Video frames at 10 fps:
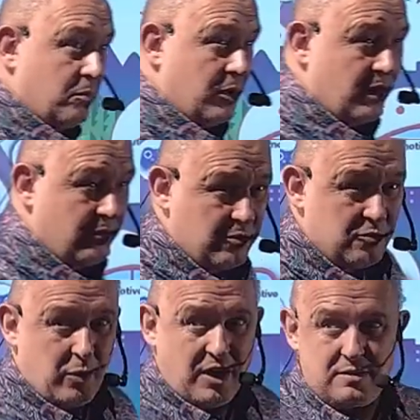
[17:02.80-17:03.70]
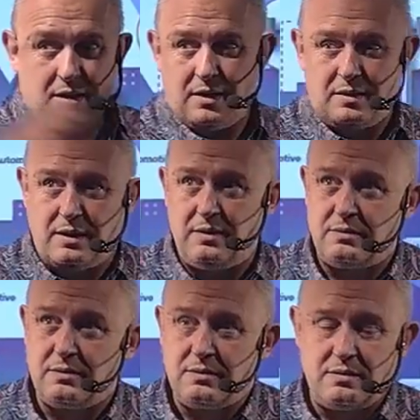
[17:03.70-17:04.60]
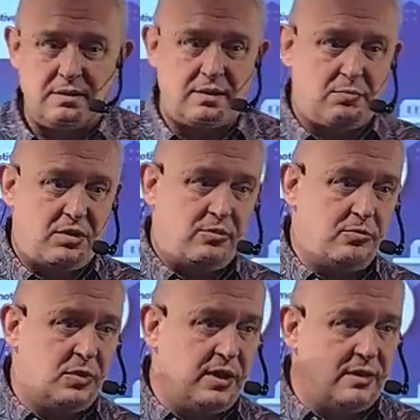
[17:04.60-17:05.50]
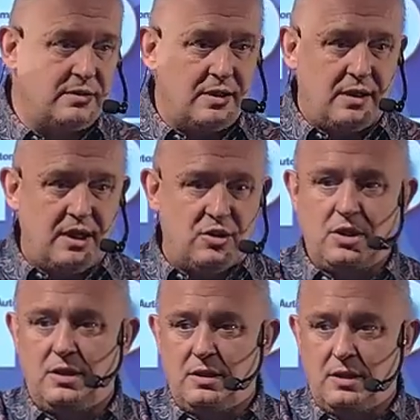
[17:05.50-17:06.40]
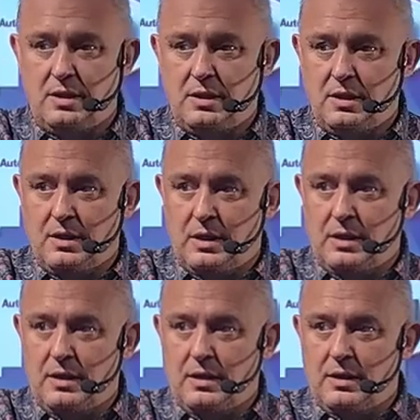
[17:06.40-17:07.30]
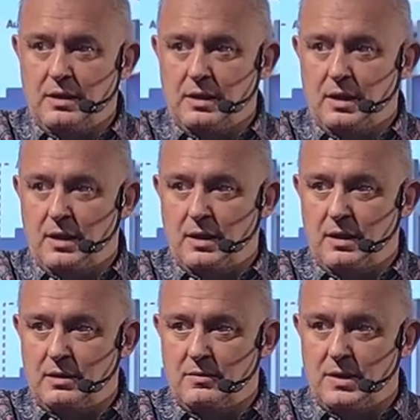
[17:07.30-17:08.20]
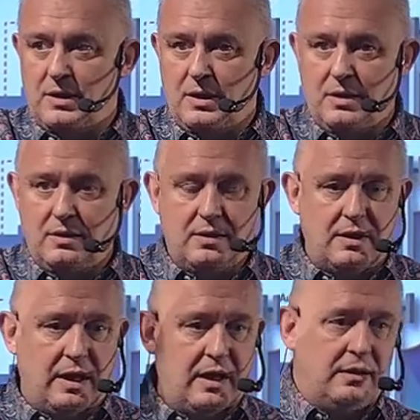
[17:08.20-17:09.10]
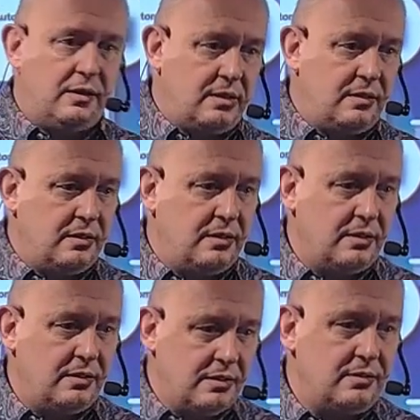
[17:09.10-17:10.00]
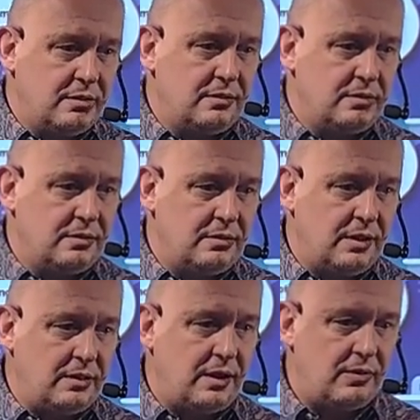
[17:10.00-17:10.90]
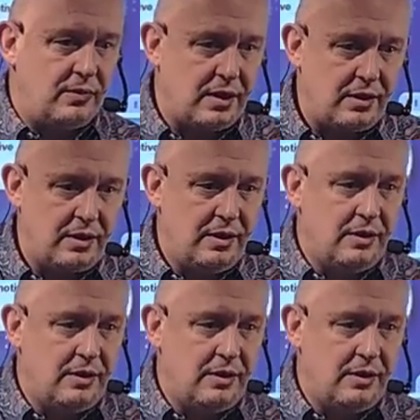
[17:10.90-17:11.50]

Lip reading: a space like this, and above me is a kitchen. And when they end they work,